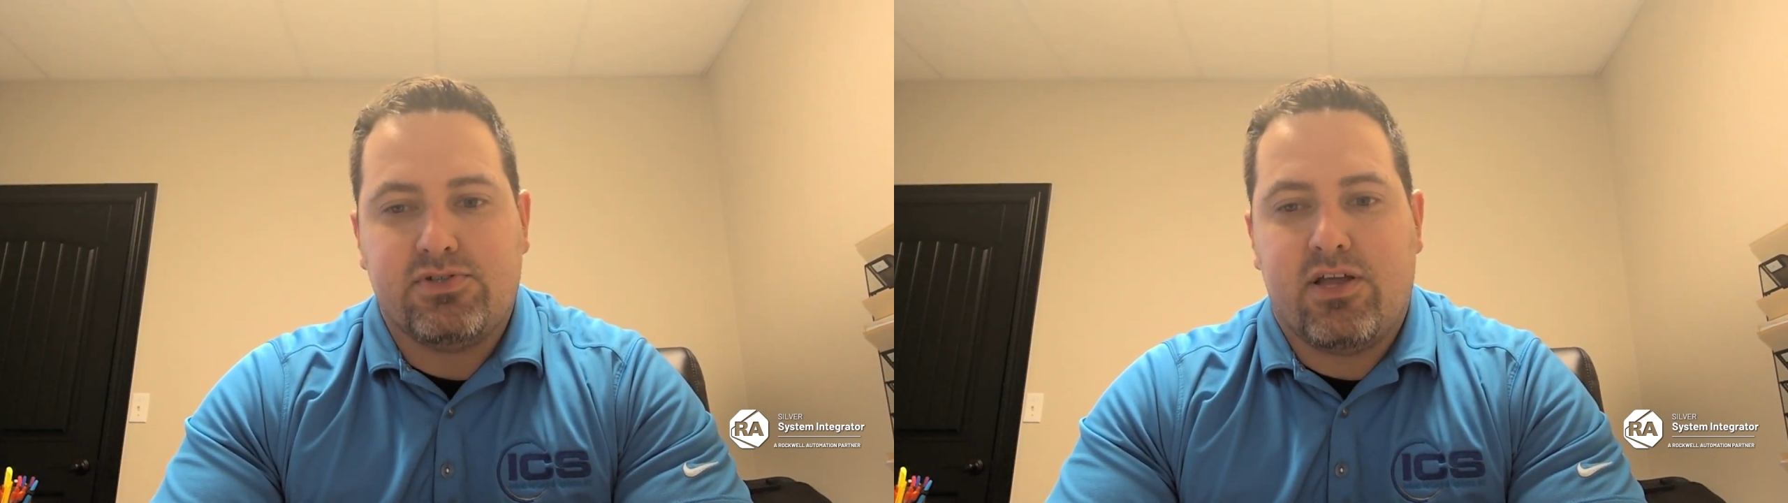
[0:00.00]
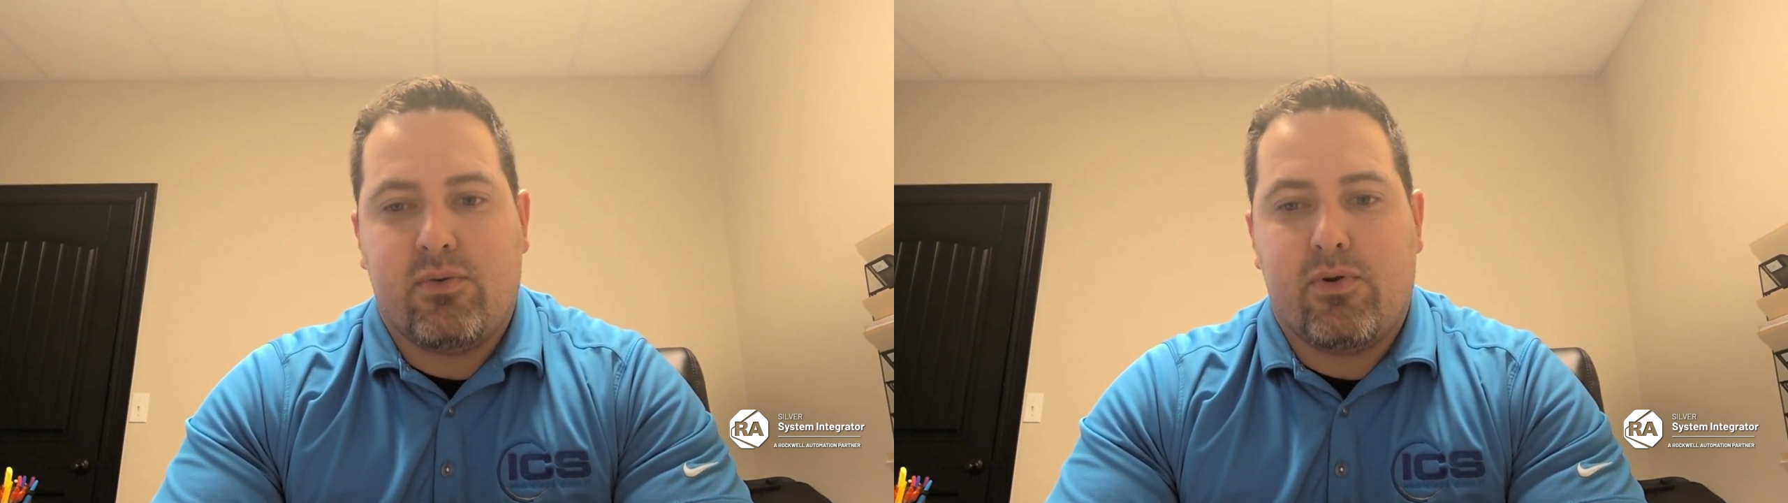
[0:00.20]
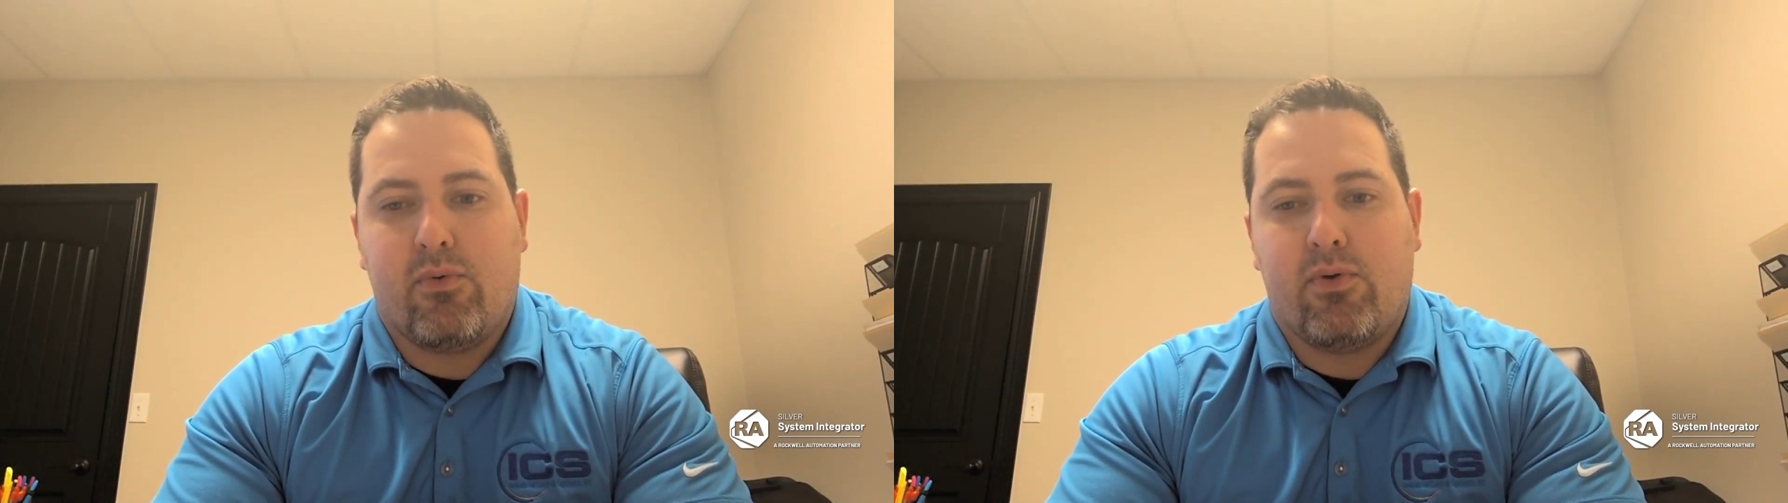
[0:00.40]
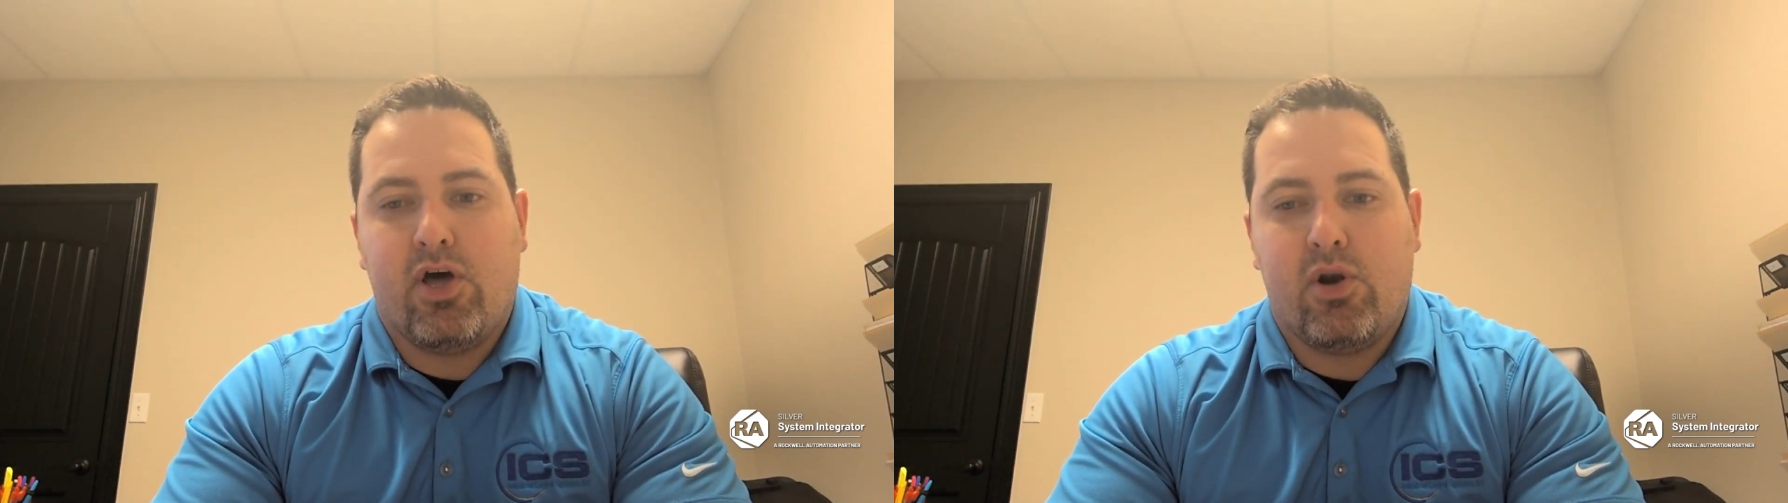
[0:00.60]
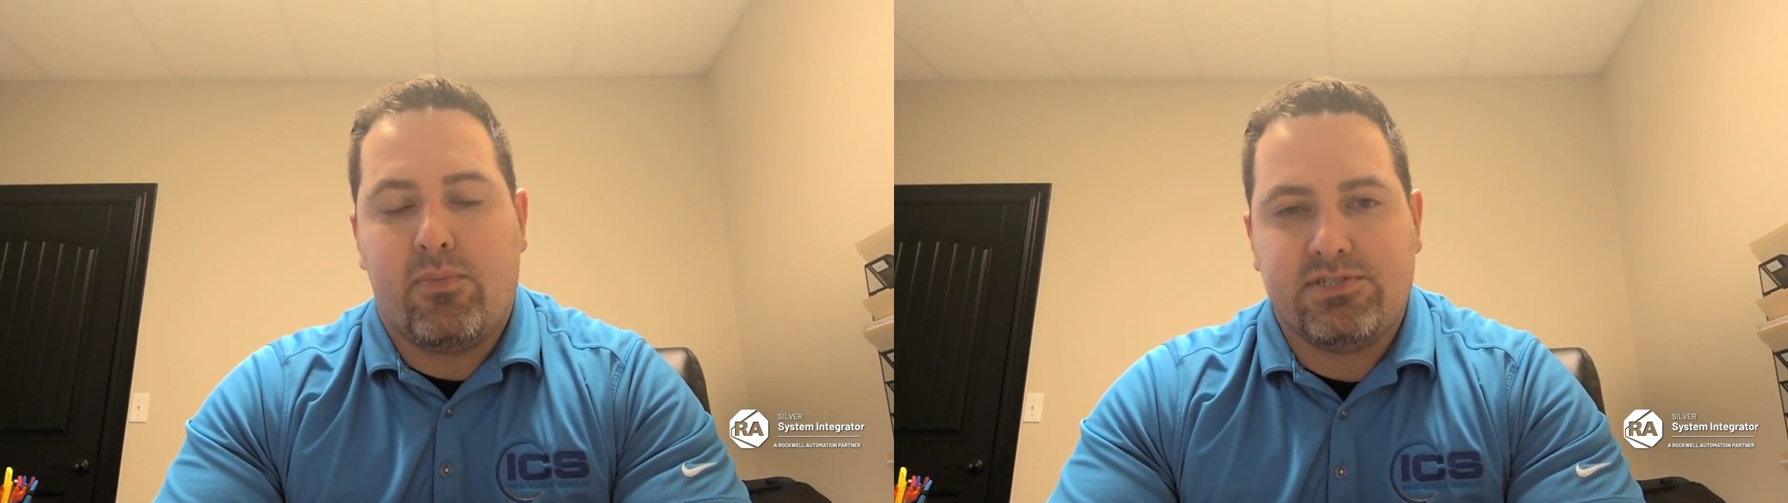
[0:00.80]
so that we are
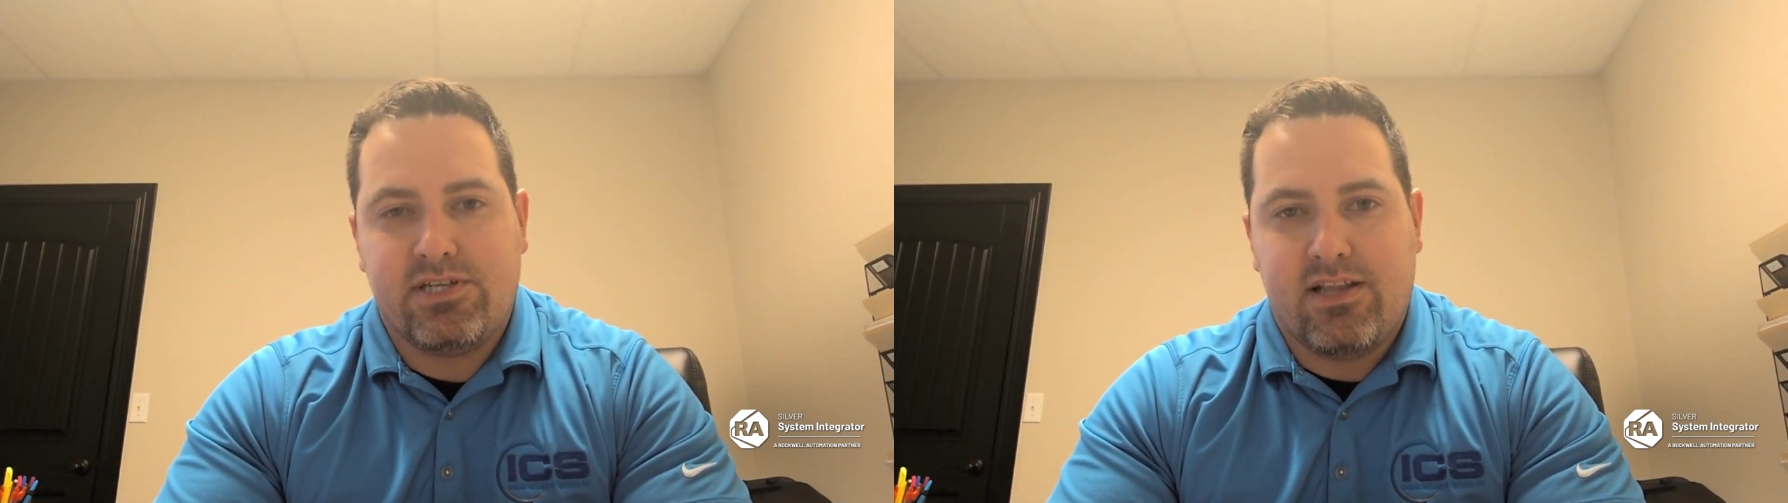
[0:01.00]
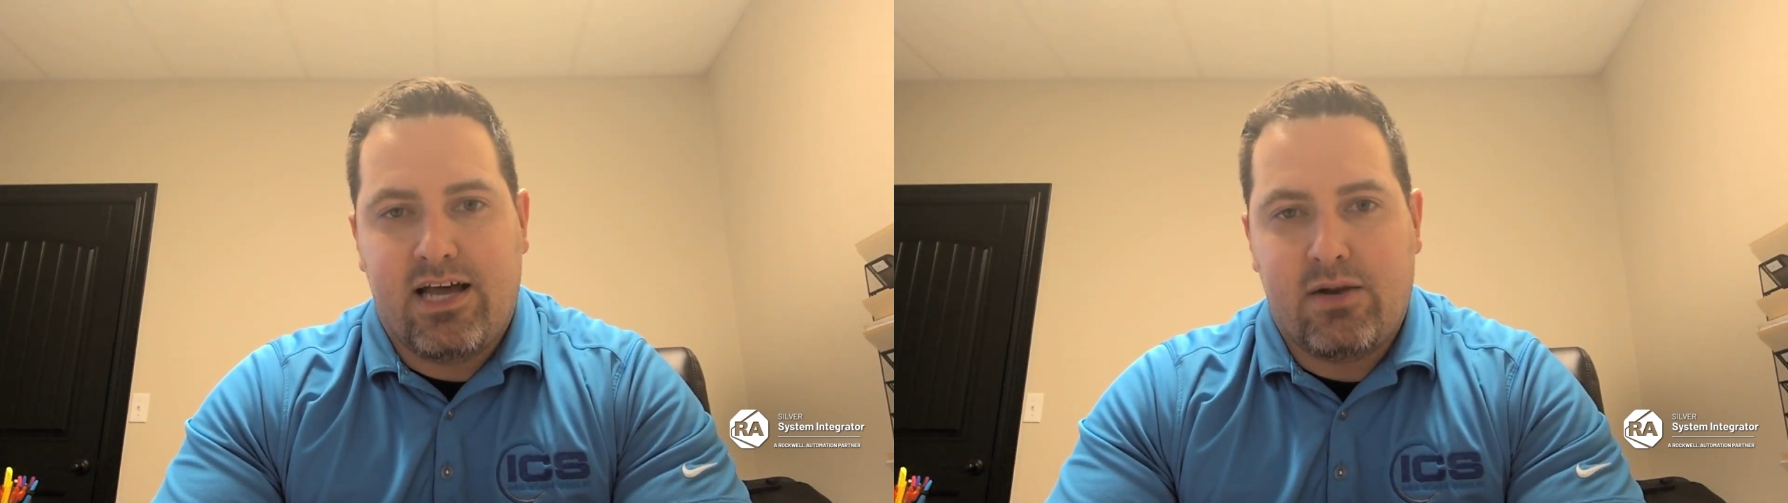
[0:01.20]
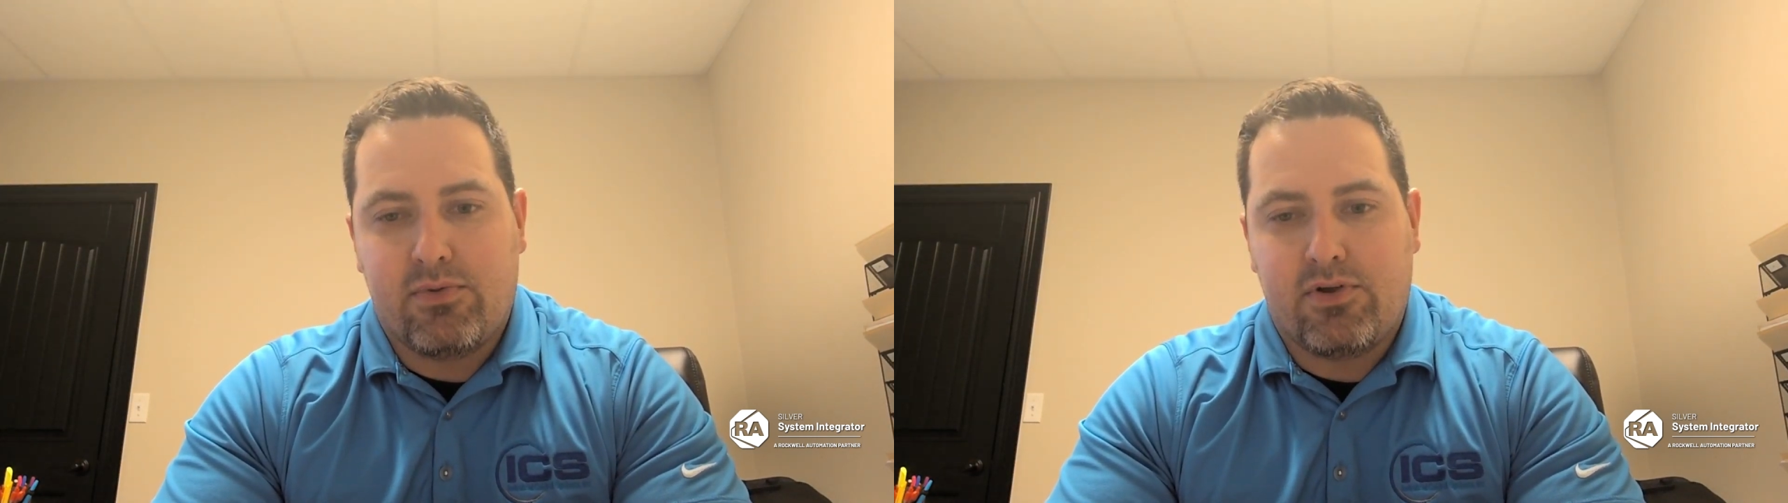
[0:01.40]
100% aligned with